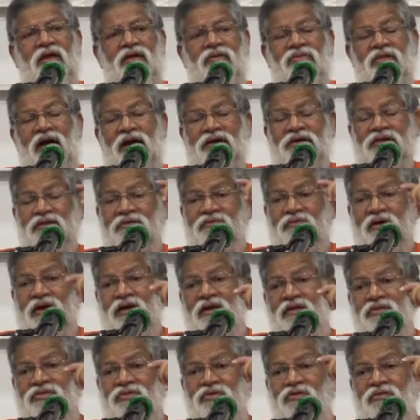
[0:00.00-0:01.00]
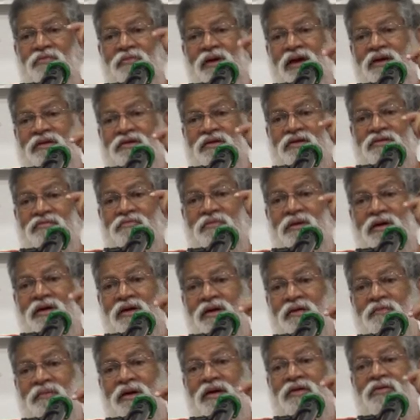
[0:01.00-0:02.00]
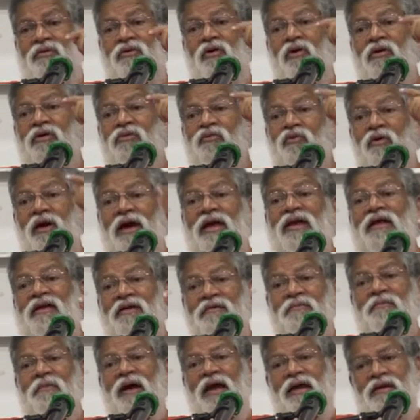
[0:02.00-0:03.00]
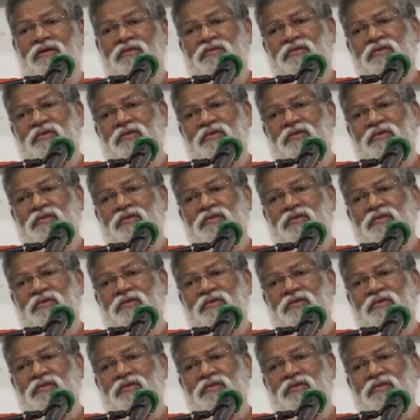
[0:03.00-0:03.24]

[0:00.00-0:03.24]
That is why Hindu mind has become a non-violent mind.